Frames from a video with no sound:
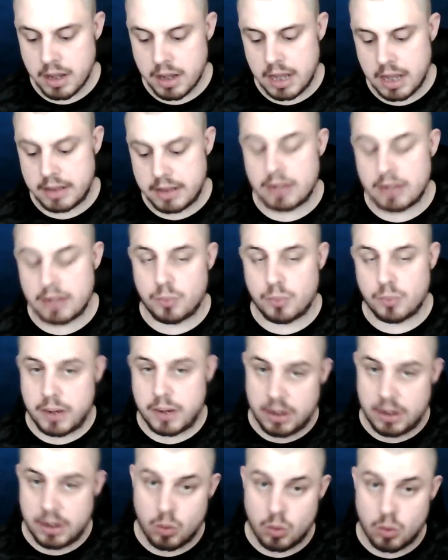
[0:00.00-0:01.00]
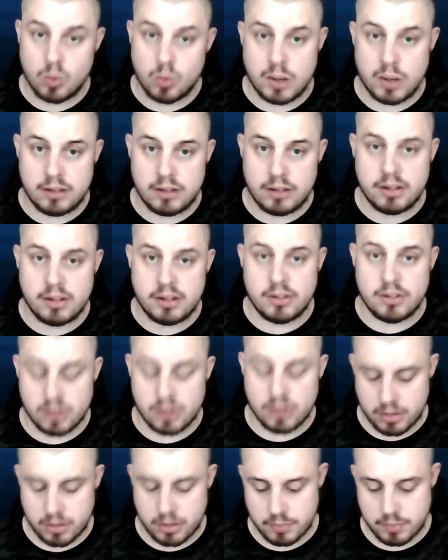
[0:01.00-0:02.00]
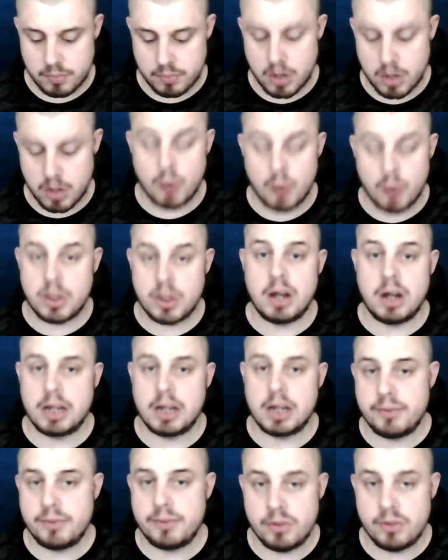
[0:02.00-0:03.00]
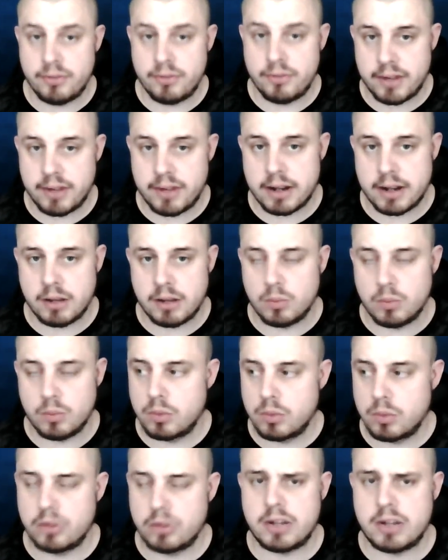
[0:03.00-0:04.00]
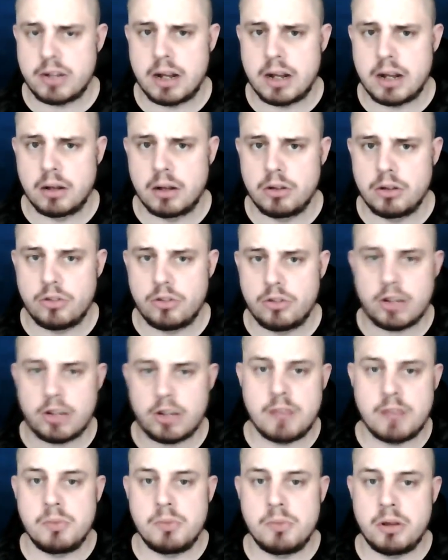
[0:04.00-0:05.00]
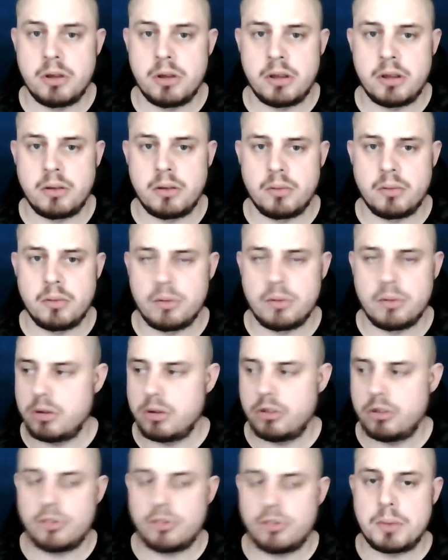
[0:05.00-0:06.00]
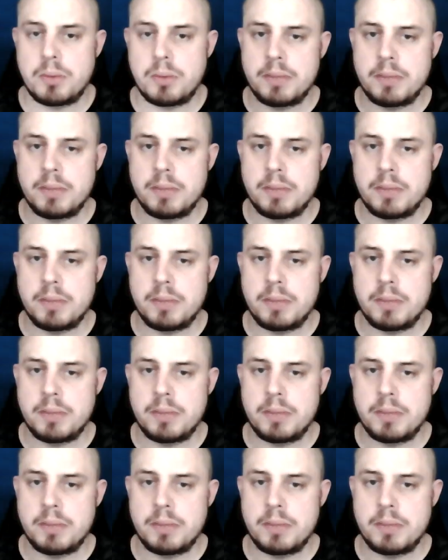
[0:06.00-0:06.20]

That's when it all went tits up. Oh, we can't give you the flat now. Well, why is that? You just gave me, you just made me